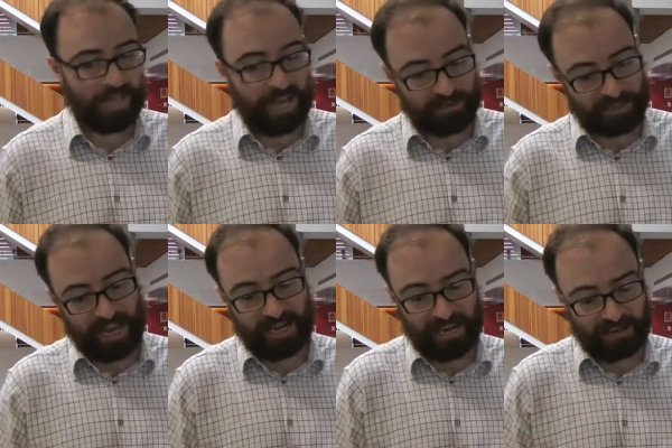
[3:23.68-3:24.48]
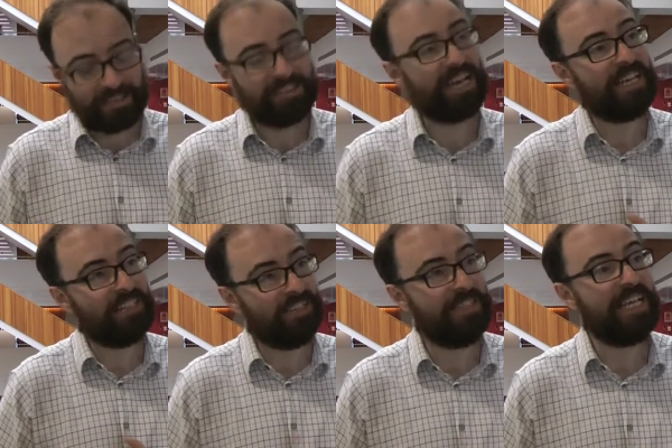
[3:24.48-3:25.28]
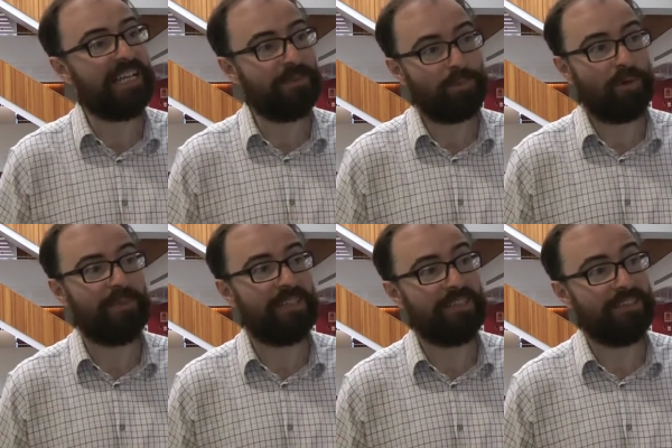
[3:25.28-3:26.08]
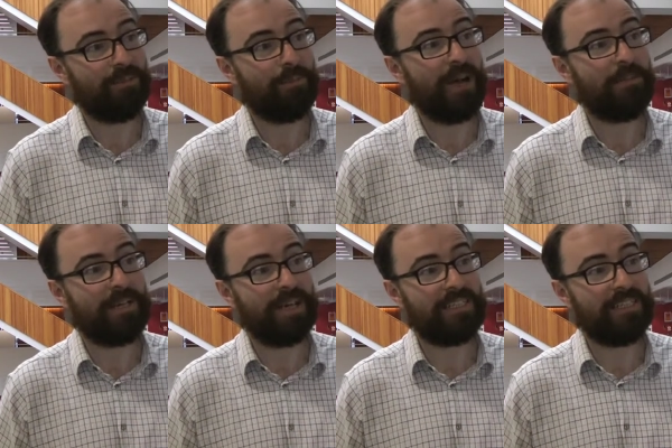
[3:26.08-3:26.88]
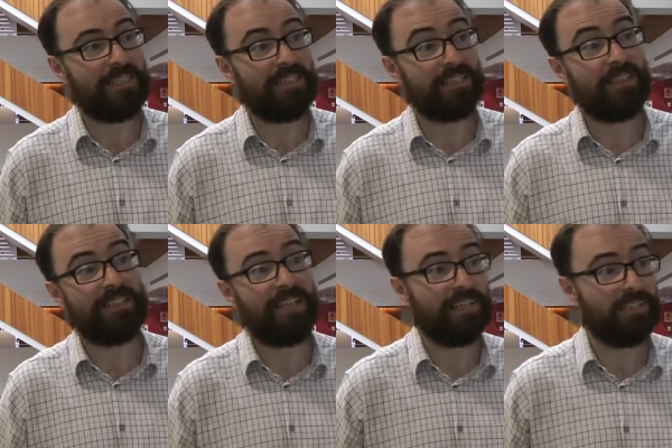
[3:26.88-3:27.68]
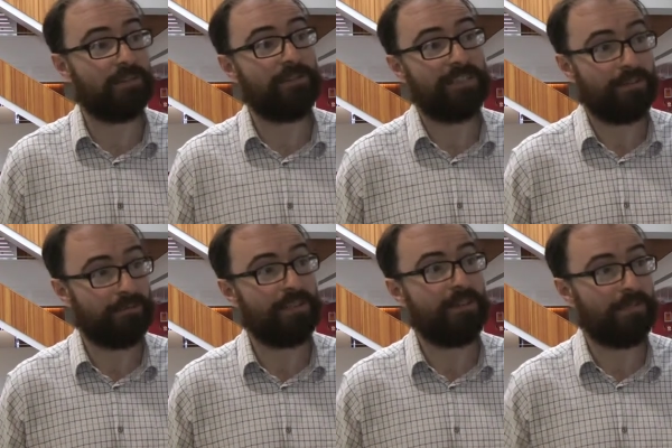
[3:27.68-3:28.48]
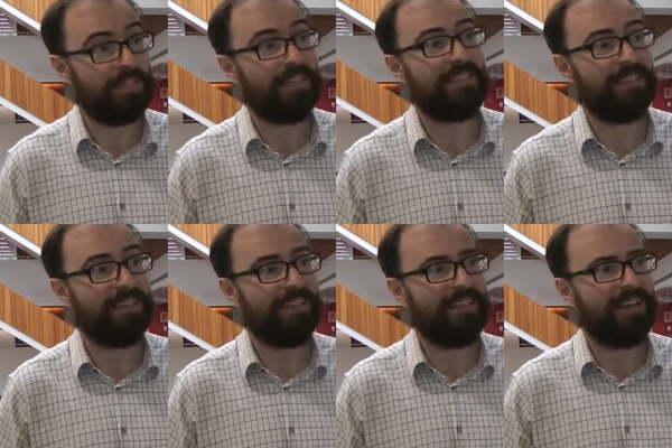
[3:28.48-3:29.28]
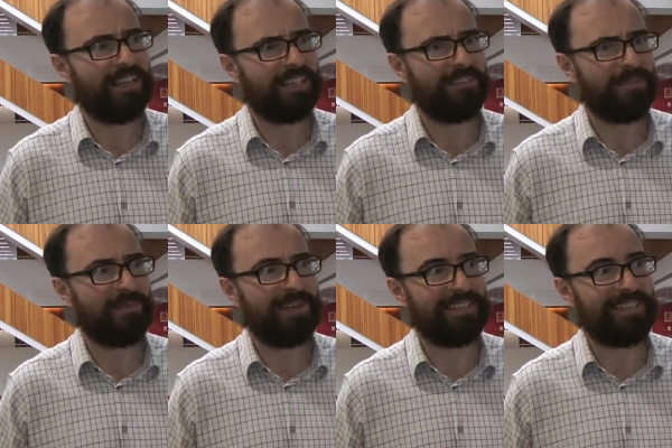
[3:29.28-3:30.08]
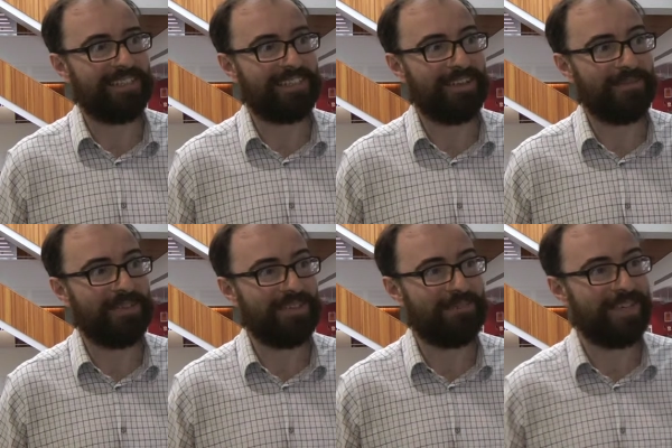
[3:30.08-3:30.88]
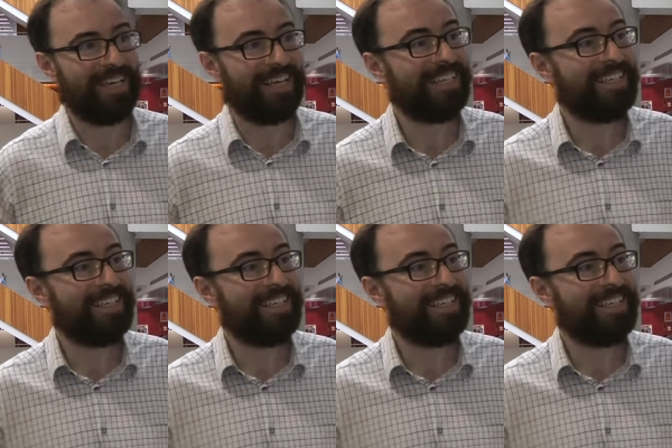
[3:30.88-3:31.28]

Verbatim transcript: how can how can you take the unique properties of the web and actually start telling stories differently with data? I could give some practical examples, but uh,